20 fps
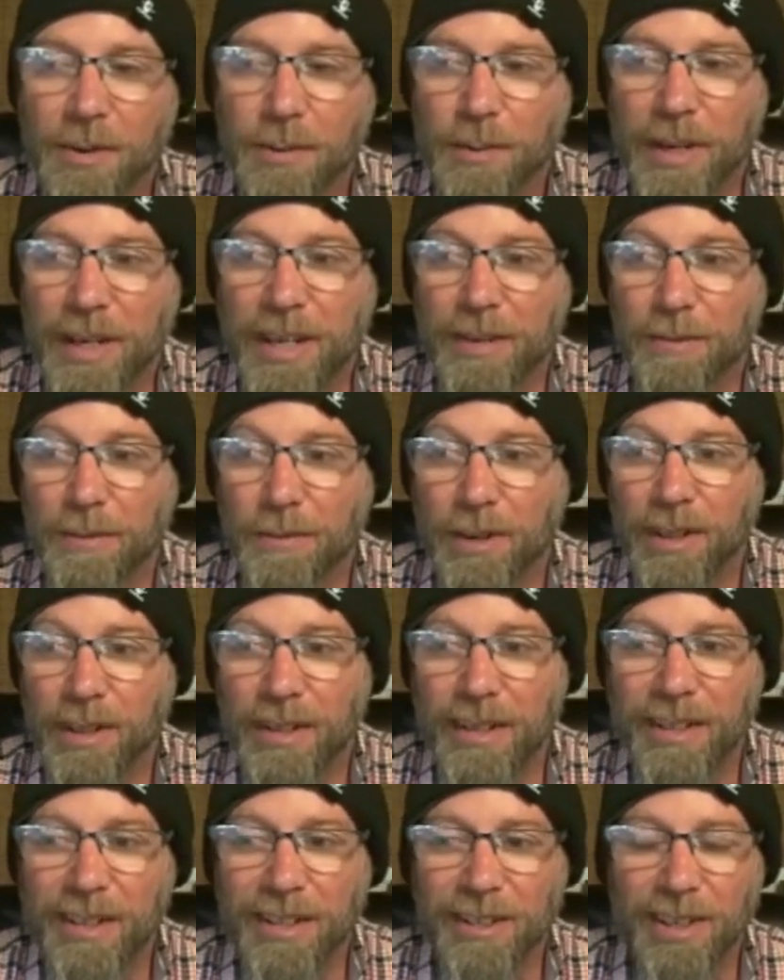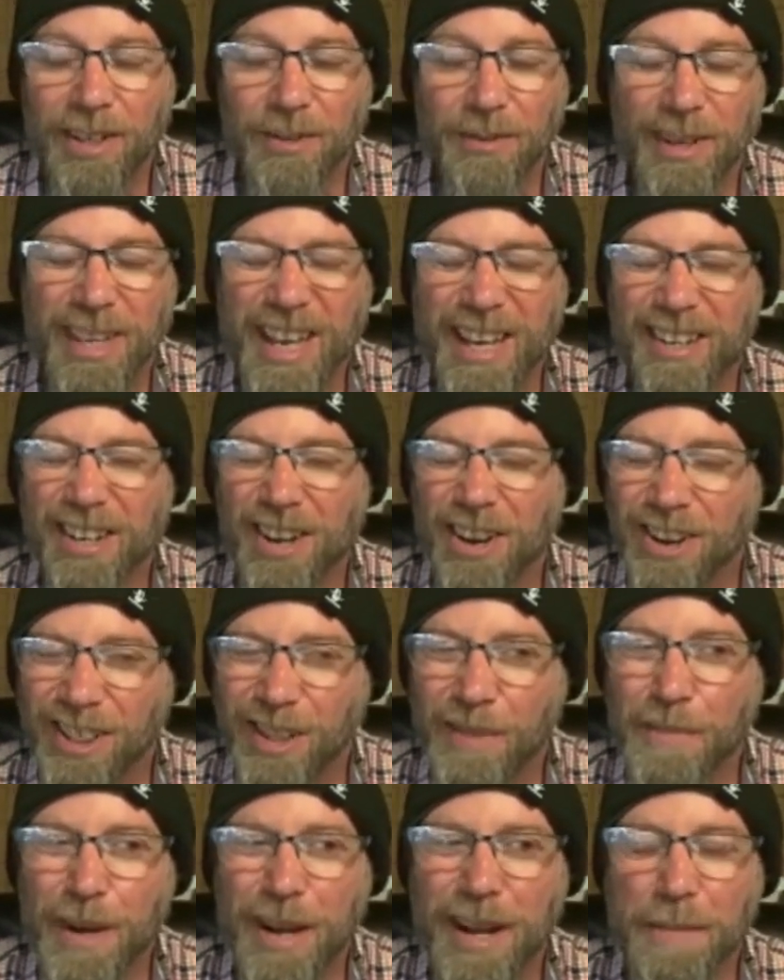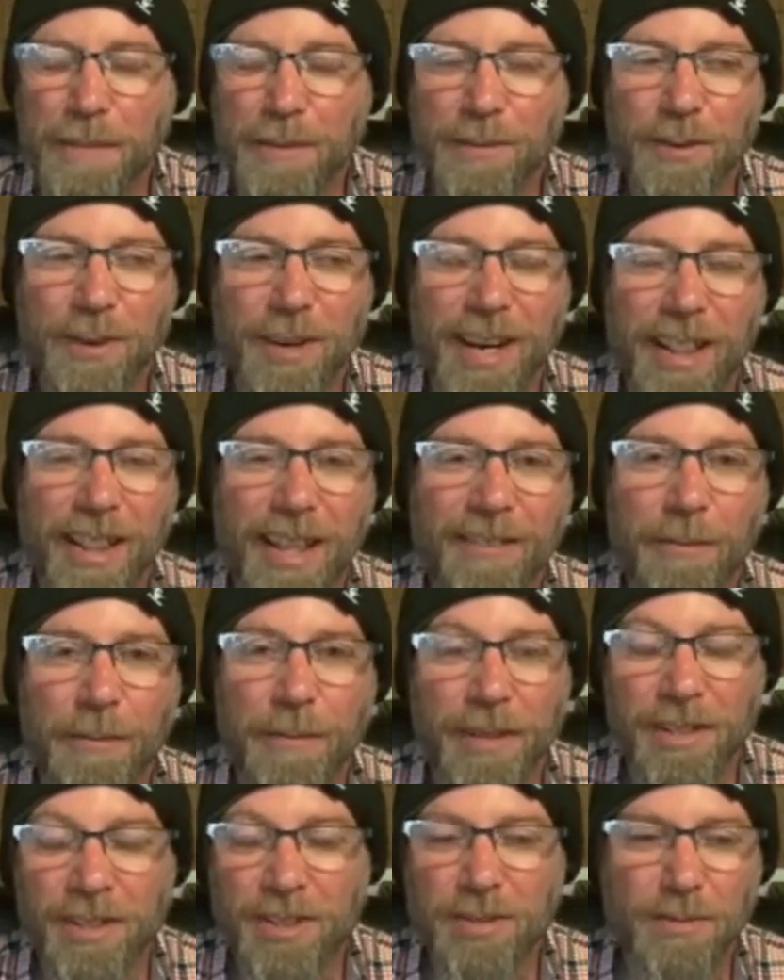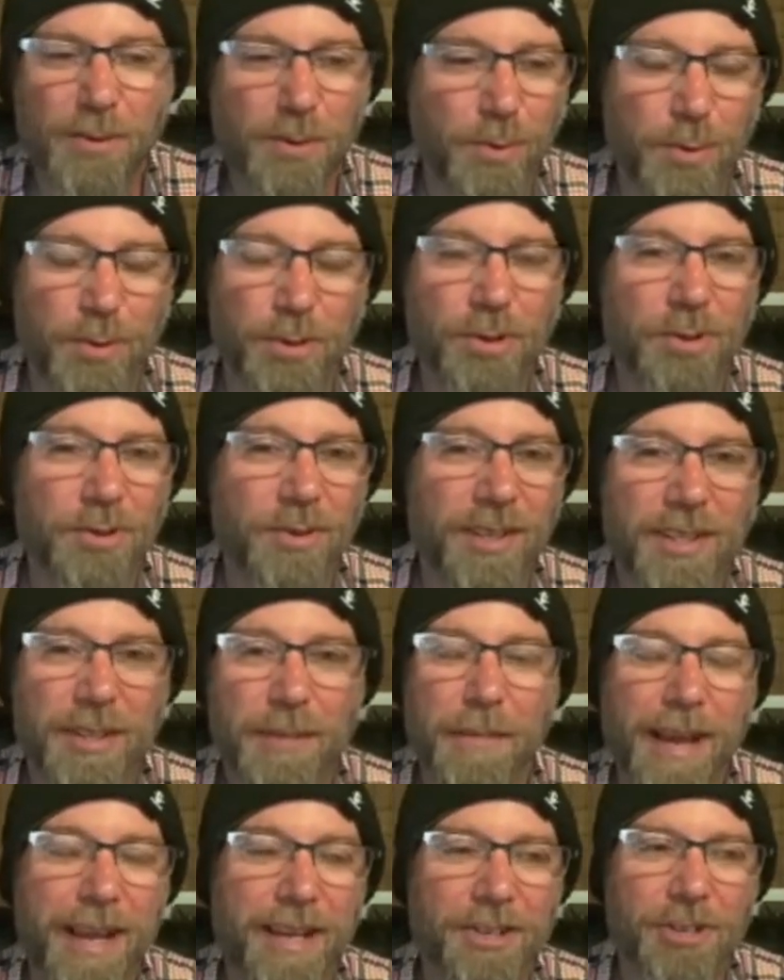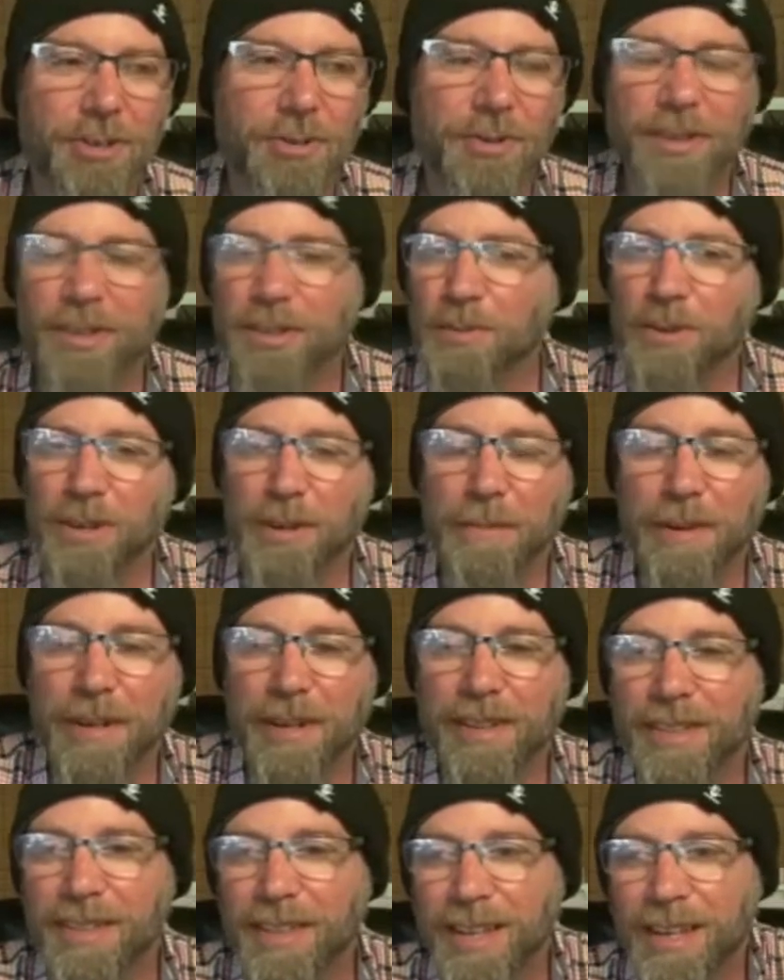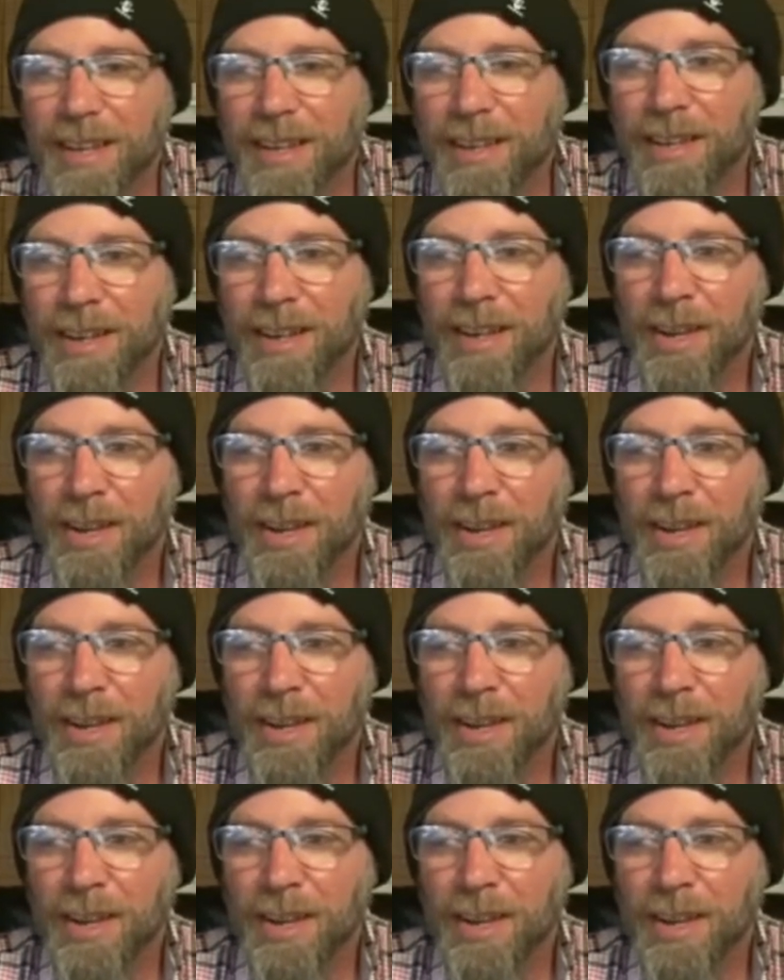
We didn't really, you know, we had Columbine before nine eleven, but school shootings and mass shootings weren't a big thing.